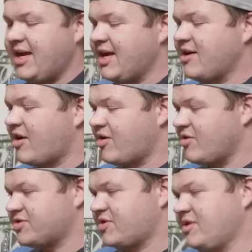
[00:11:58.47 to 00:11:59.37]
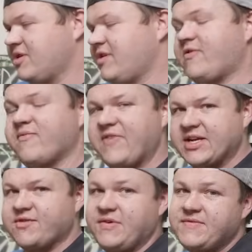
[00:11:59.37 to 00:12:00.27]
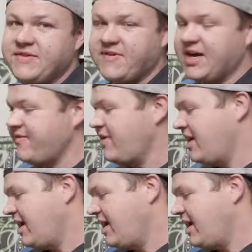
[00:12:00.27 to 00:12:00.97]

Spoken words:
and our Ultra hook from Factor 55.